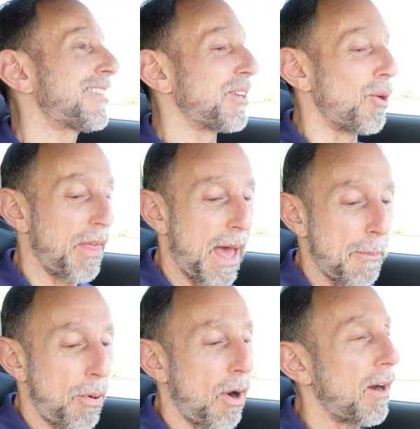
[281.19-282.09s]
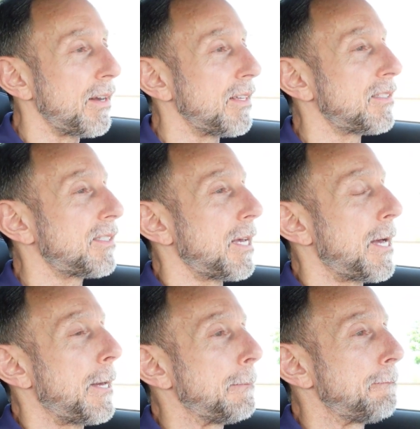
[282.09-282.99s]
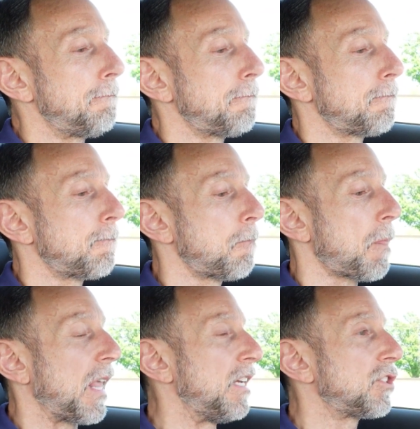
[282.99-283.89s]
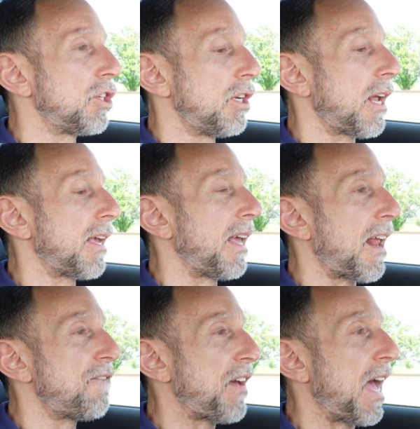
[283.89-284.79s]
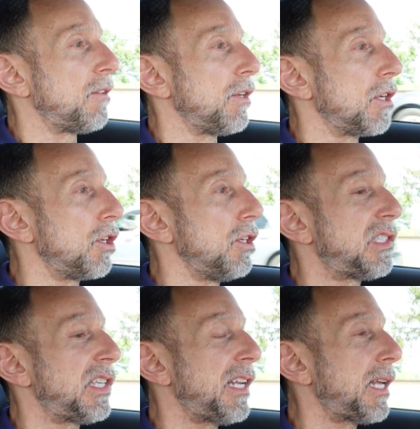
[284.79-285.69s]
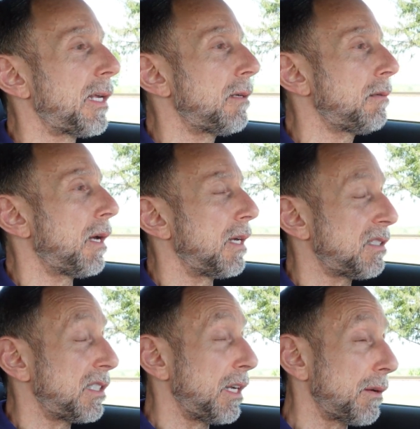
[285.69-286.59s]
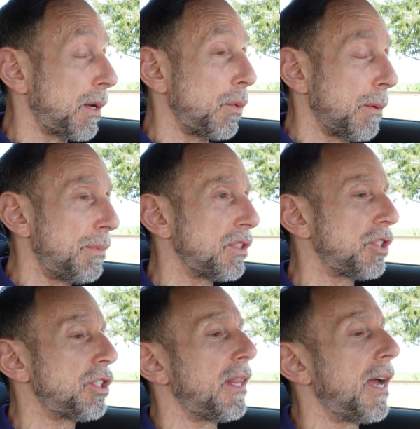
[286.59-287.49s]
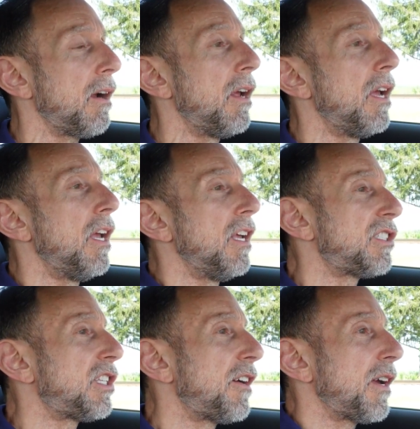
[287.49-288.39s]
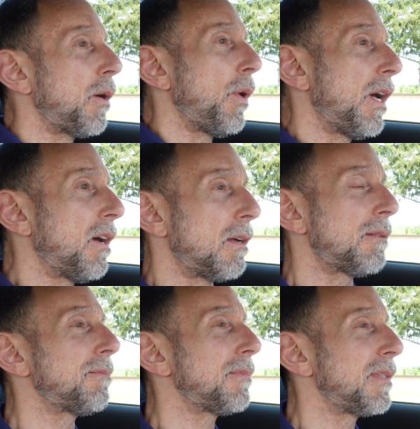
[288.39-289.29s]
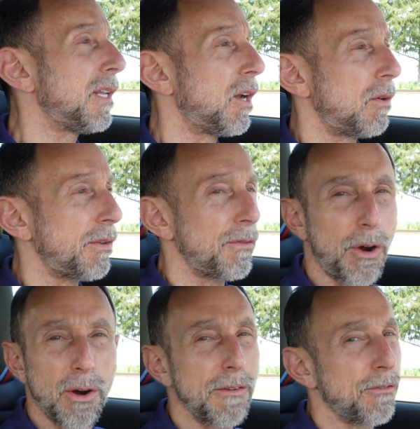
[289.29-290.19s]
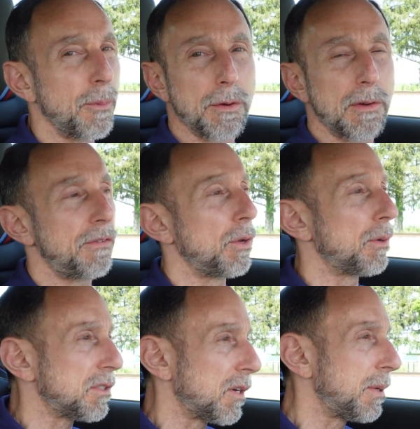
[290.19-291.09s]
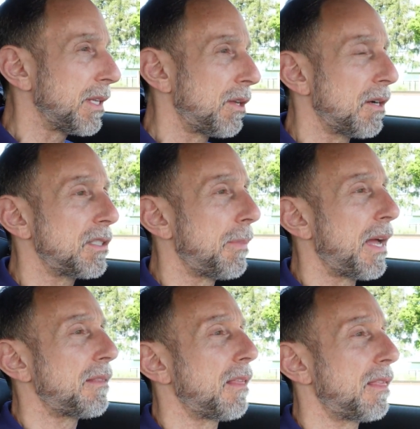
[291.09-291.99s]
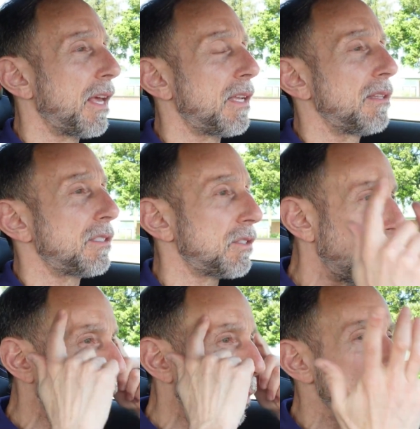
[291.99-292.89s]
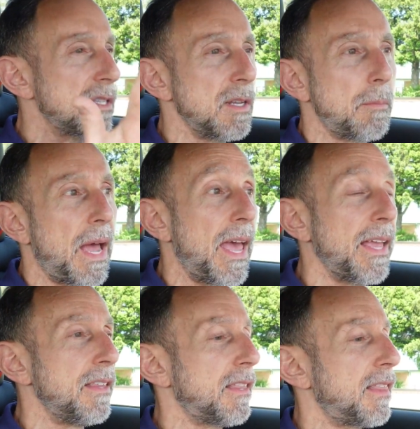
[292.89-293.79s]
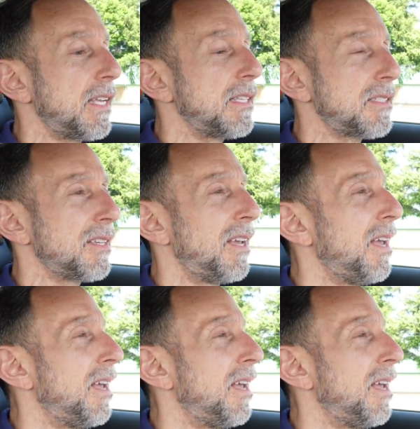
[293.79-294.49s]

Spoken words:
So that part is good. Again, I found a good seating, steering wheel position there. Steering wheel, you've heard it from the reviewers. Everybody talks about the thickness. So of course it's in my head, the thickness.